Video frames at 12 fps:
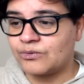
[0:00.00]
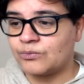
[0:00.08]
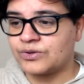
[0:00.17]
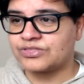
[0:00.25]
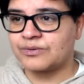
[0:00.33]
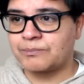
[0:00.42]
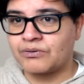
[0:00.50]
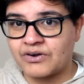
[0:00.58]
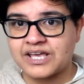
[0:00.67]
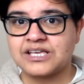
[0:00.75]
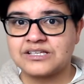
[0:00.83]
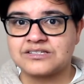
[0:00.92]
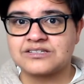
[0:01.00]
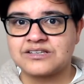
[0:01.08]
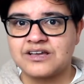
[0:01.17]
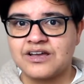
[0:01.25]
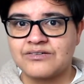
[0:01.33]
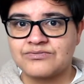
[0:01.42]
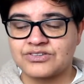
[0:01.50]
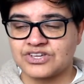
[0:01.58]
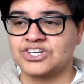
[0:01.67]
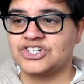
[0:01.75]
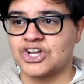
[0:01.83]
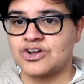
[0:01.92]
with the praise for this
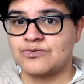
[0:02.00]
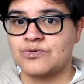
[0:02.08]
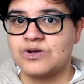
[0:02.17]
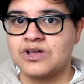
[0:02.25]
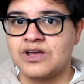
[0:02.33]
show.